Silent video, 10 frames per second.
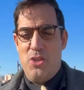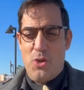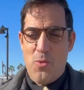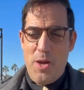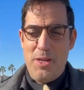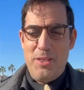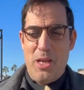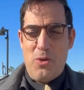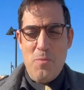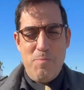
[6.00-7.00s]
you acquiring a
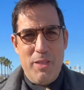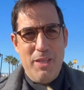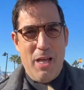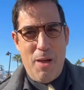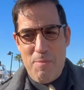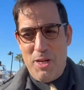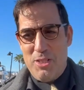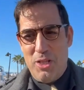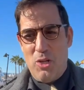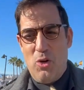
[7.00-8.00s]
company, a
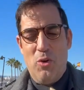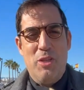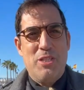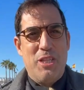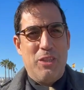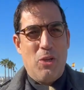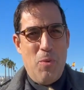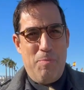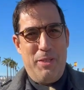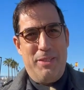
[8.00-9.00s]
merger, or listed
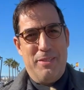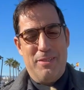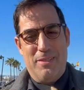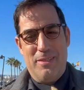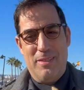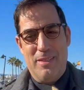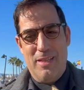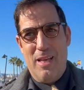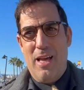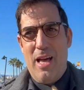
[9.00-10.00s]
company?
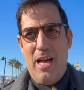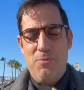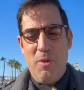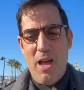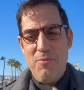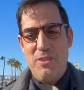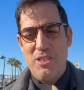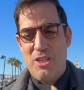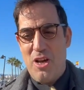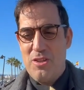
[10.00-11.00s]
As we have
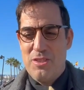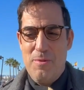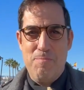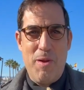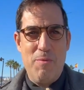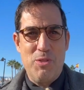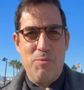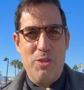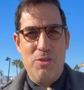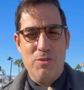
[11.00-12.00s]
discussed in previous
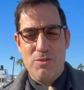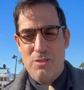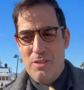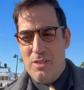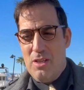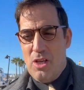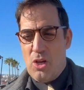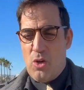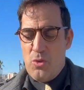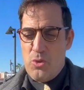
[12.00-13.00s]
videos,
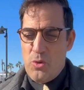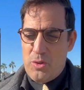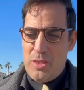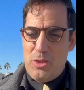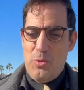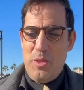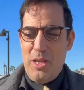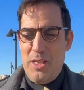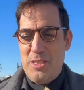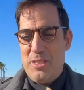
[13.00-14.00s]
conducting due
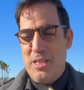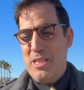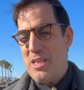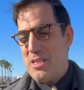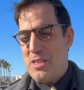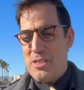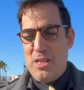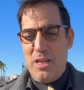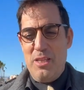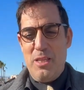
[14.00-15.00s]
diligence is essential
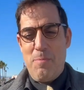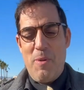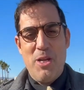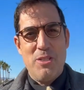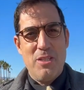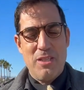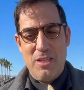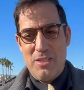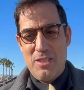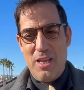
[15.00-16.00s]
in the purchase and
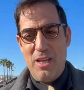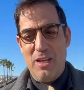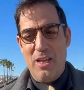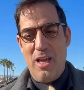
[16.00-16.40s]
sale